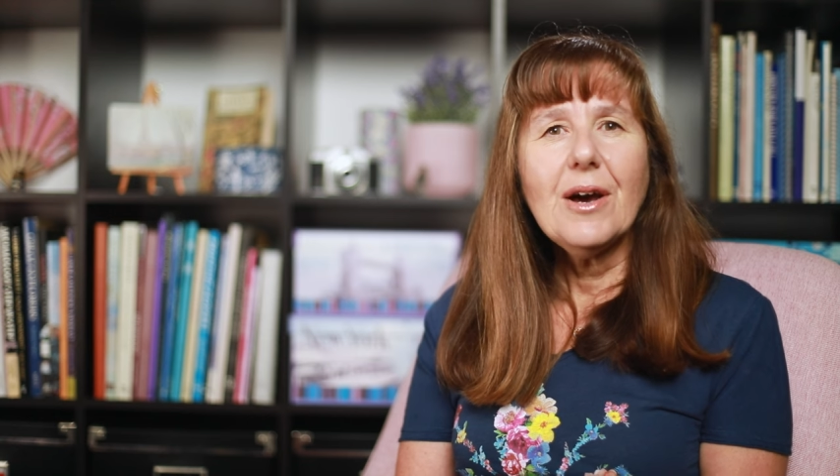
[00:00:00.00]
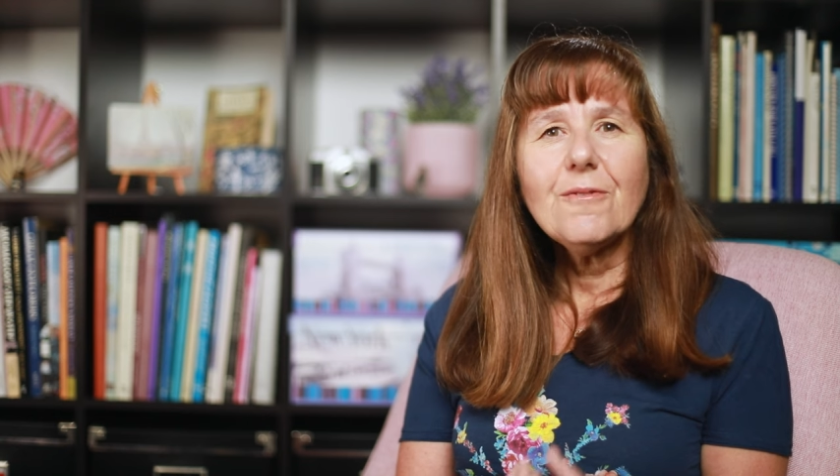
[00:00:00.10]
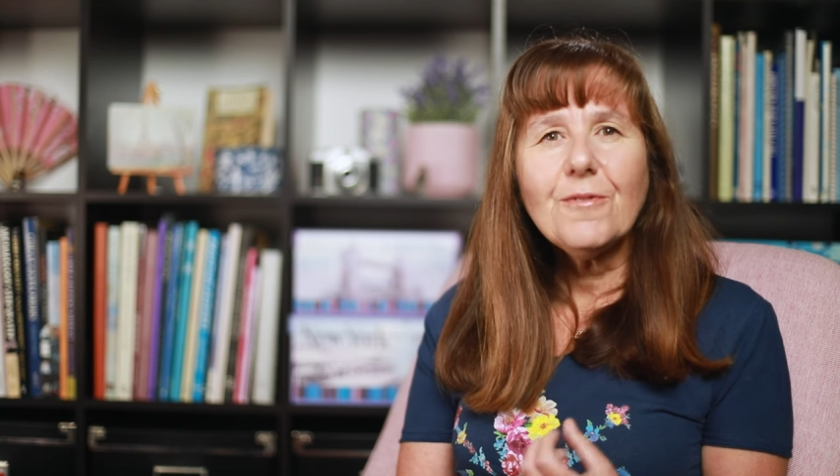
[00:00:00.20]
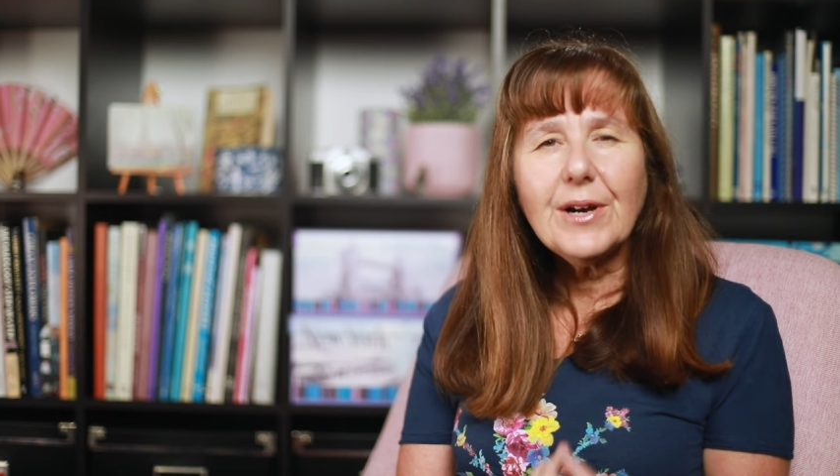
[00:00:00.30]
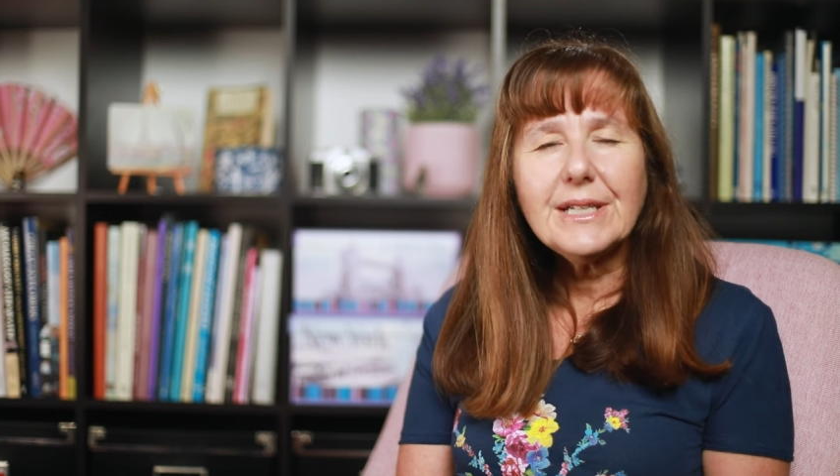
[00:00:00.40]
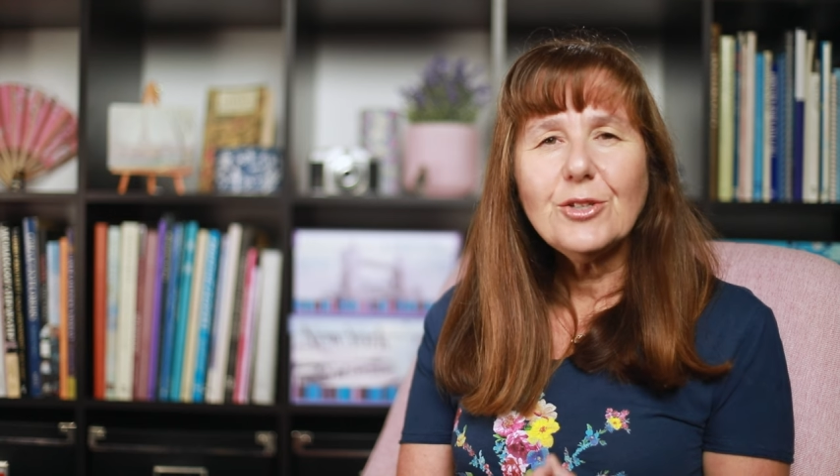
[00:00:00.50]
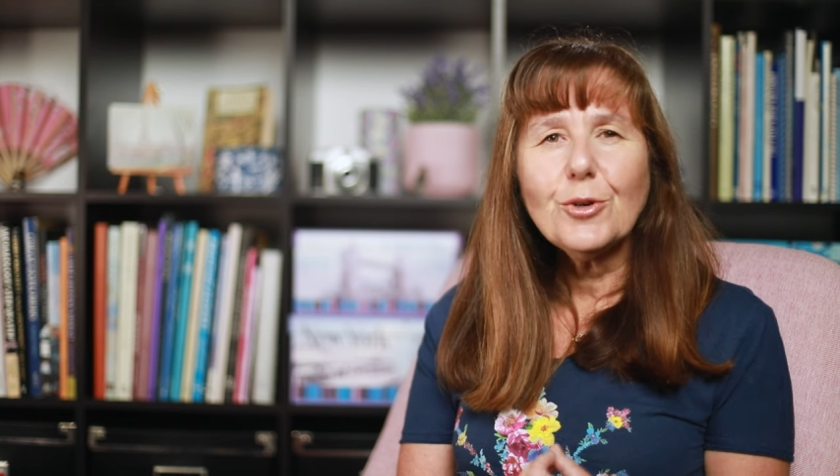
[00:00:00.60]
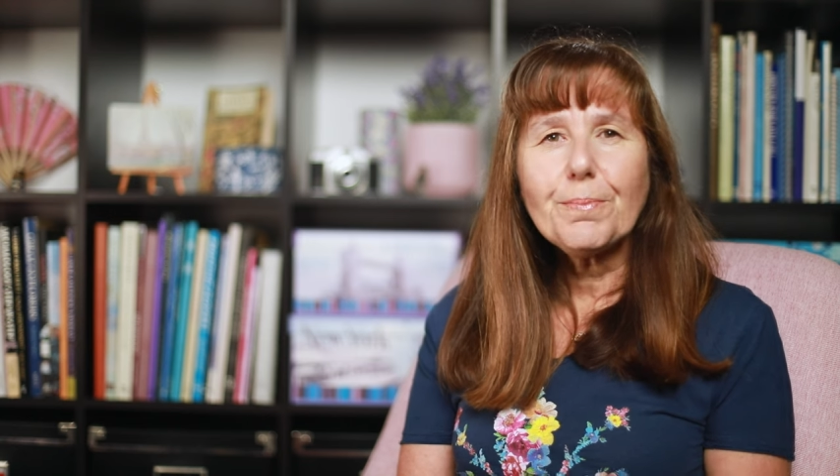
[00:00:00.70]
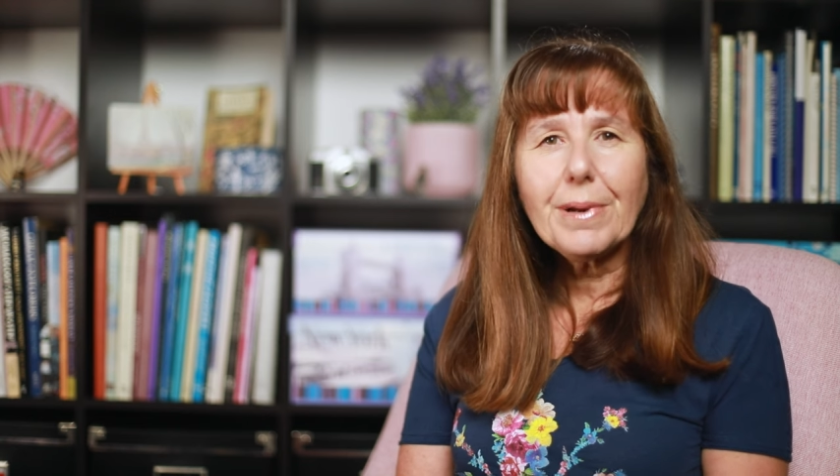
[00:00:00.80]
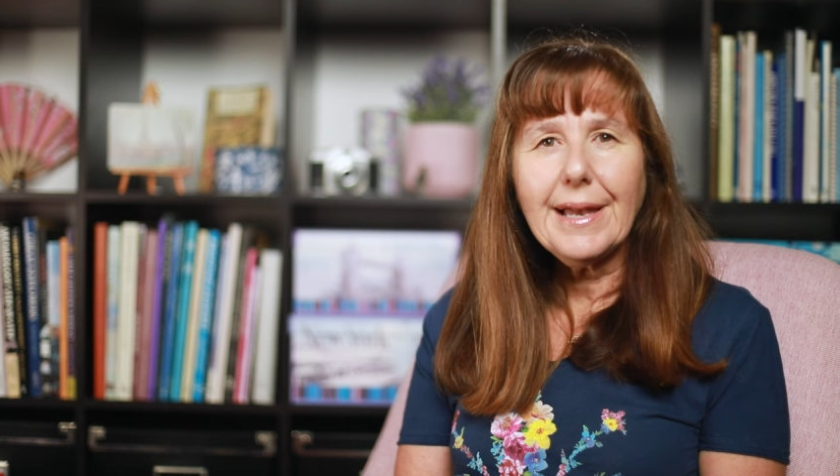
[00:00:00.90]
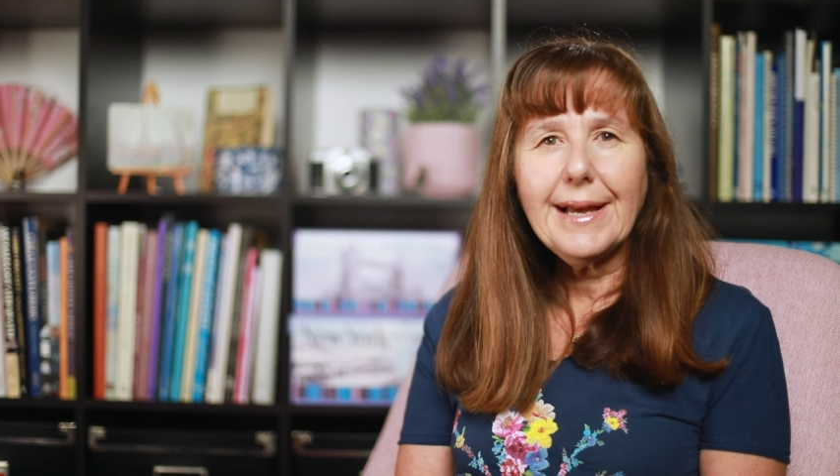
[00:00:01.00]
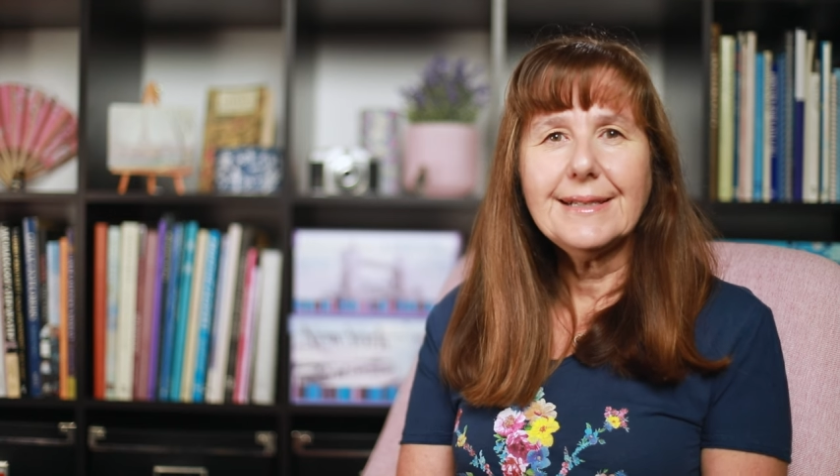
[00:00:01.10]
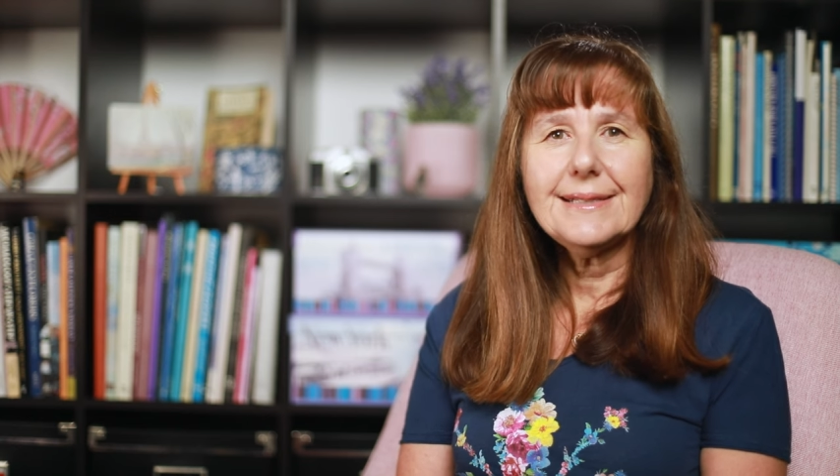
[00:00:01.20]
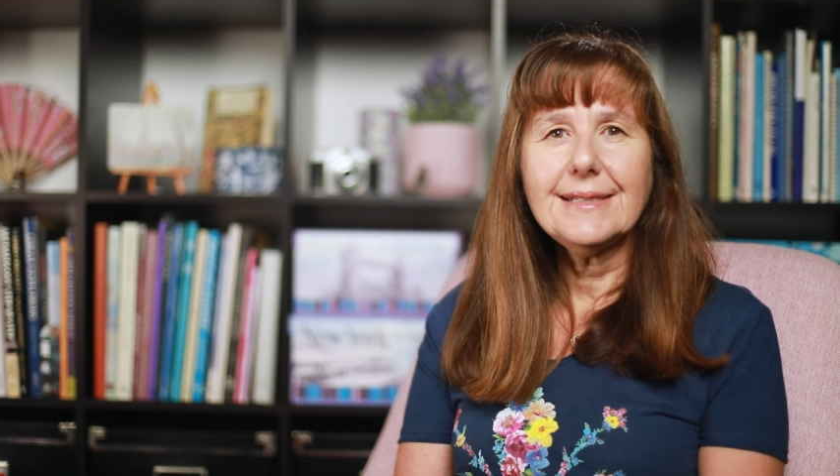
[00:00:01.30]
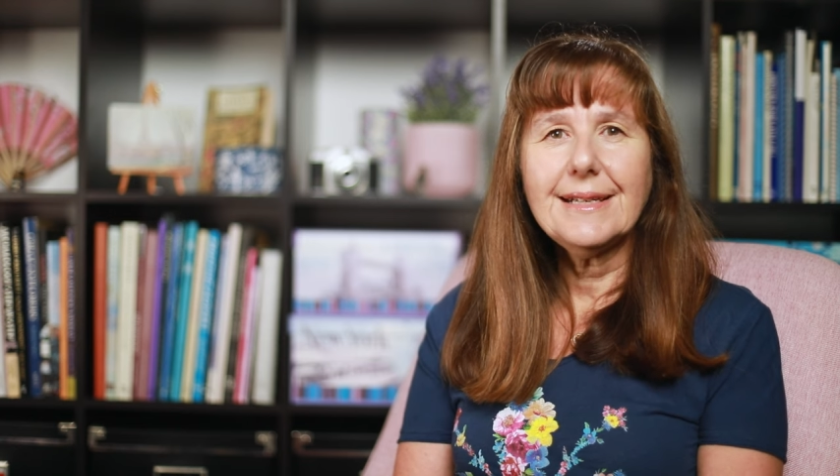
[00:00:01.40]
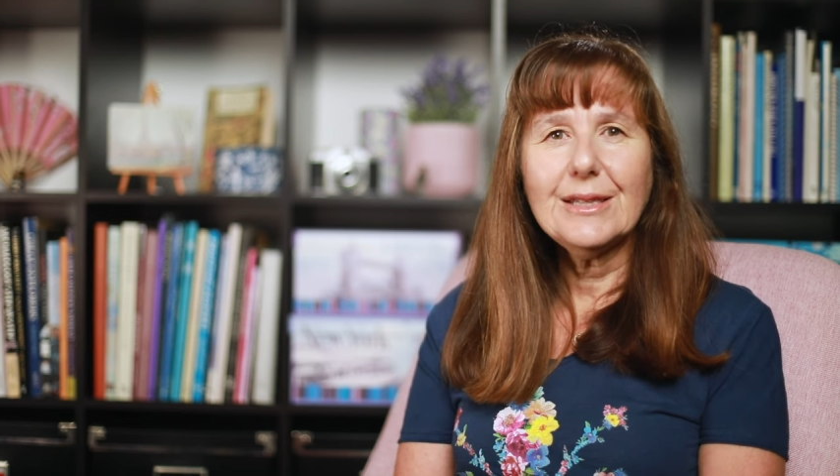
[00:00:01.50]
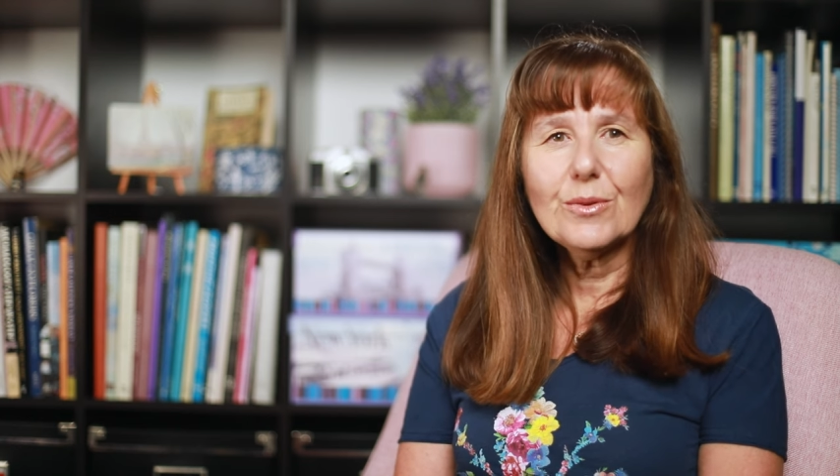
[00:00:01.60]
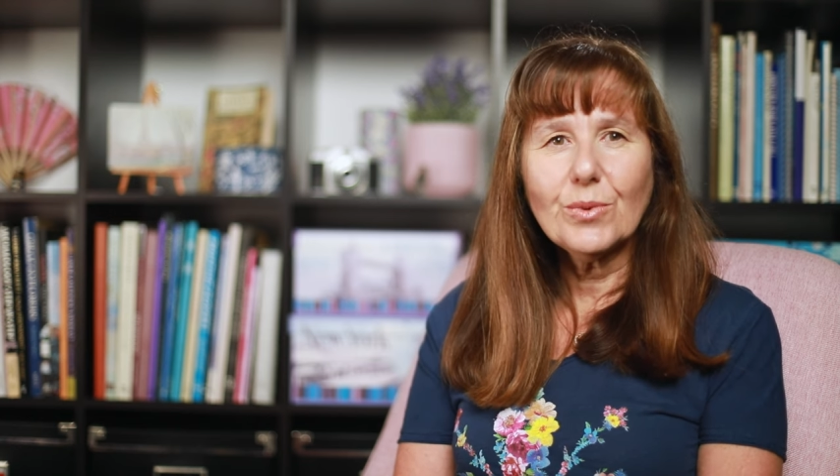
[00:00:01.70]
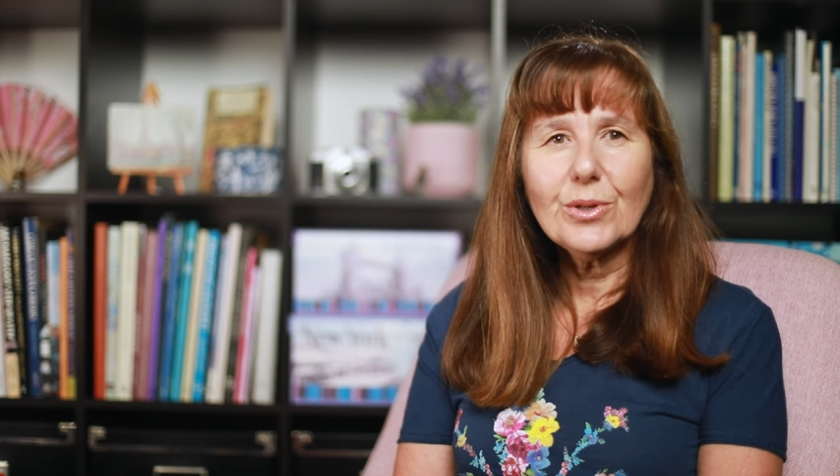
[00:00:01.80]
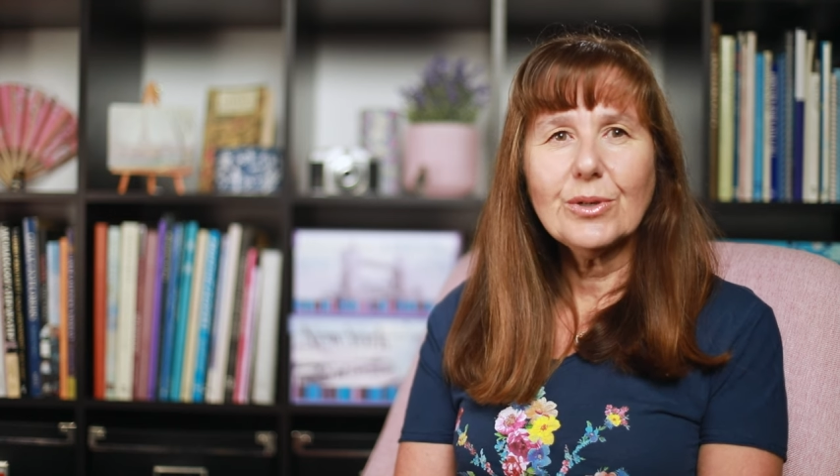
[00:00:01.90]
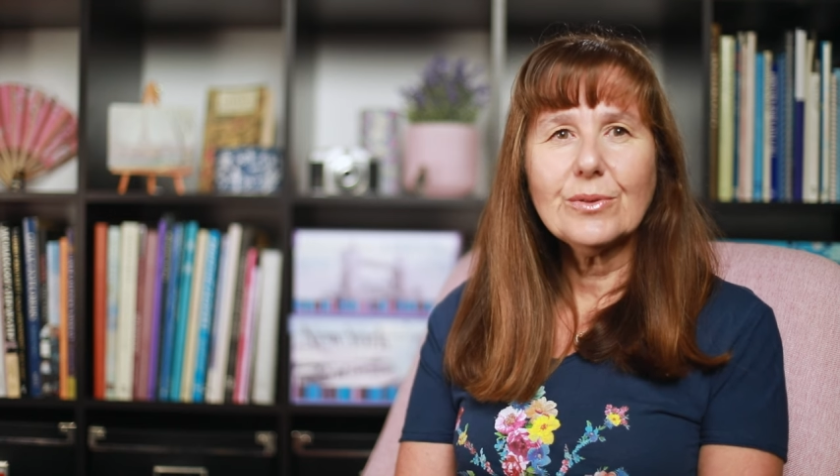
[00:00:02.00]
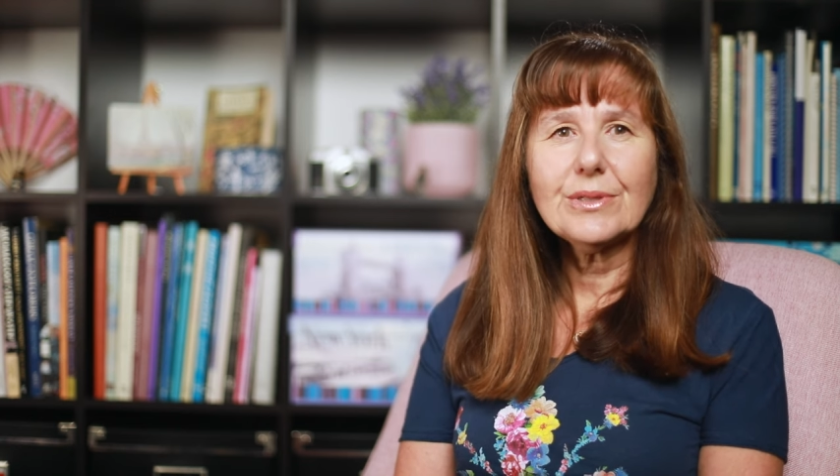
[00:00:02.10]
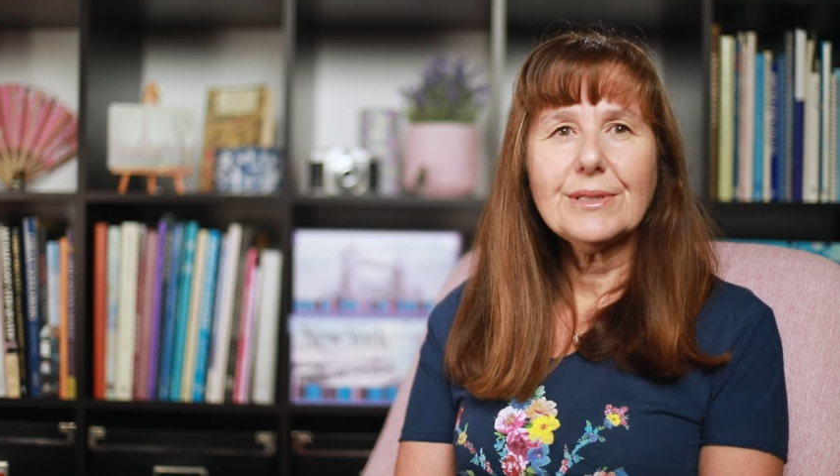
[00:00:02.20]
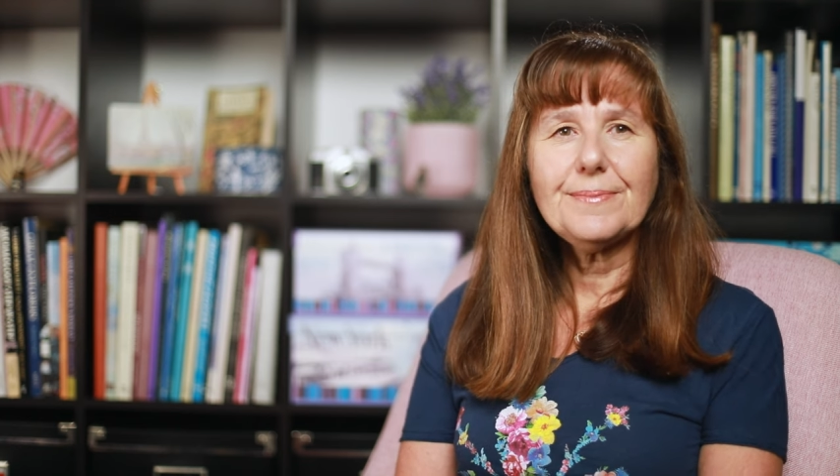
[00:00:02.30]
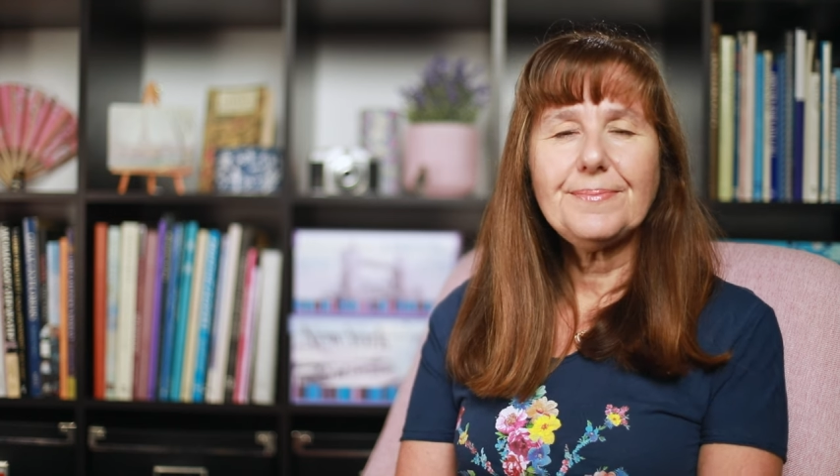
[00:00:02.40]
finding your place in the world.